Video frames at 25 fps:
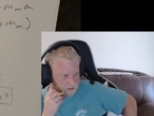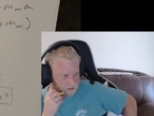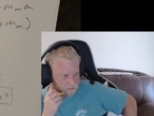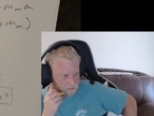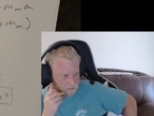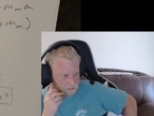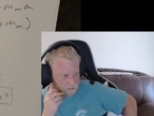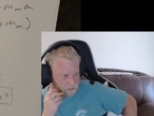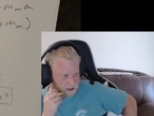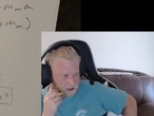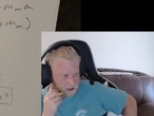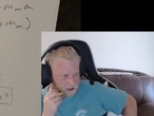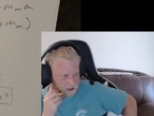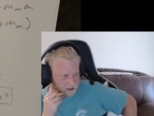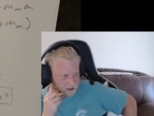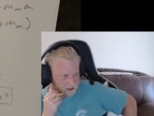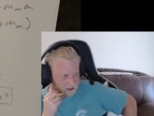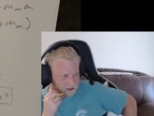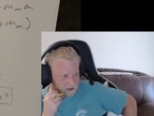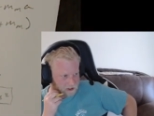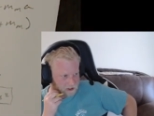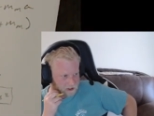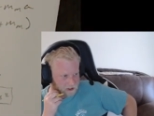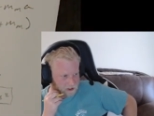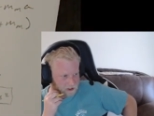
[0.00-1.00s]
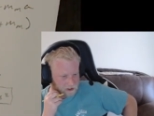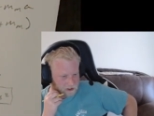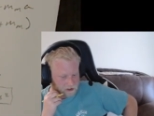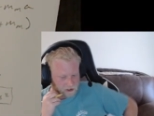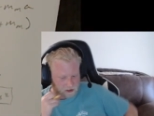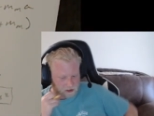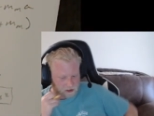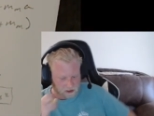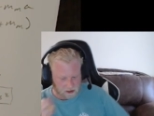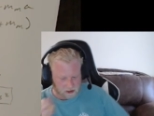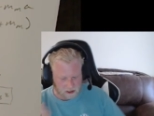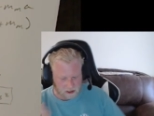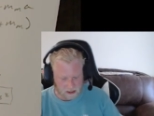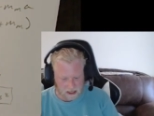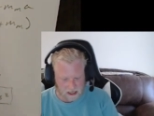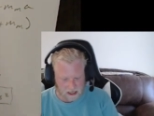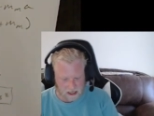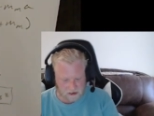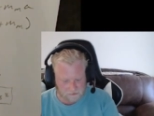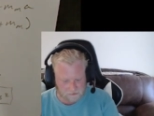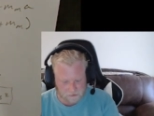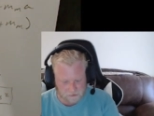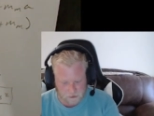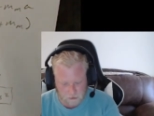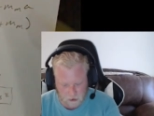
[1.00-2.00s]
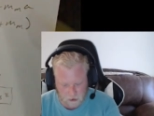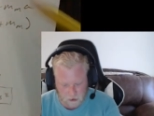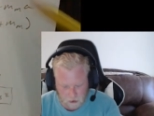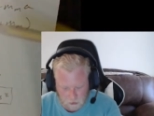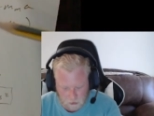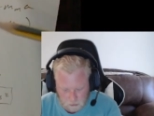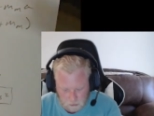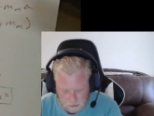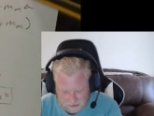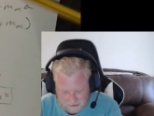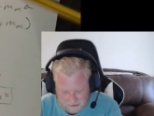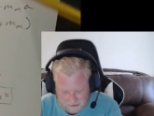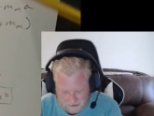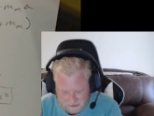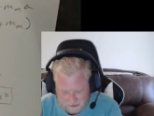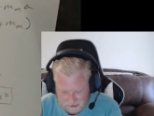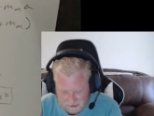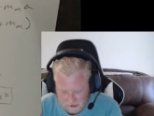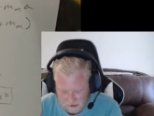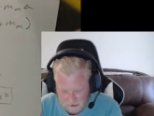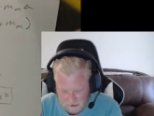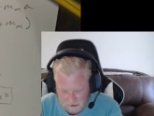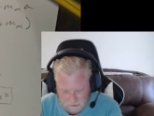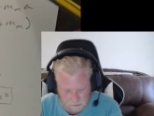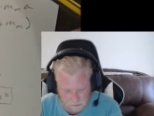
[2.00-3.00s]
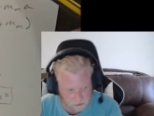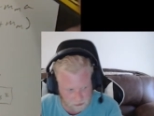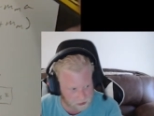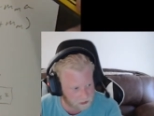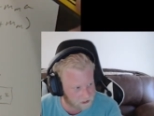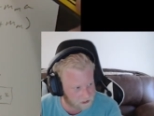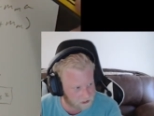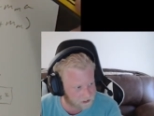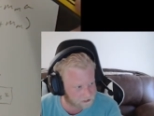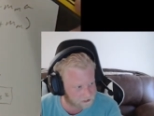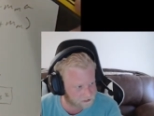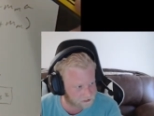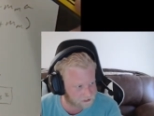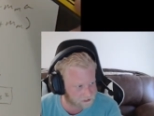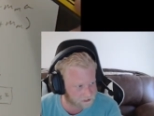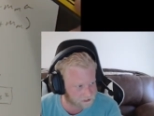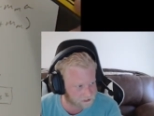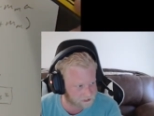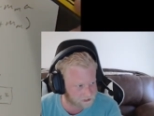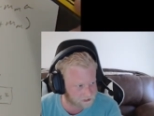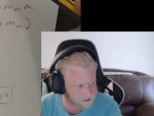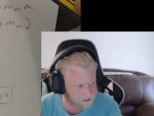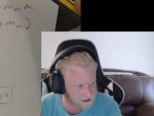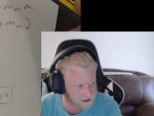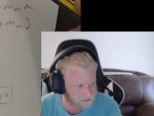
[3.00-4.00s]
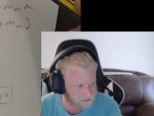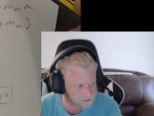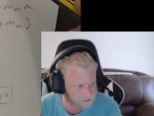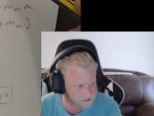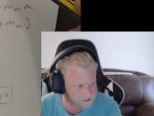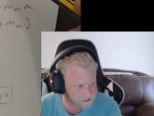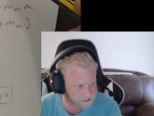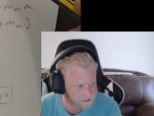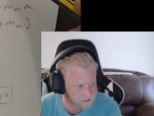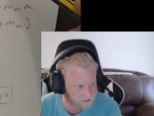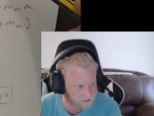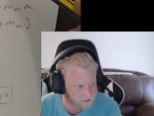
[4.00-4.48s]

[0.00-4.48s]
But if you always start with these two steps,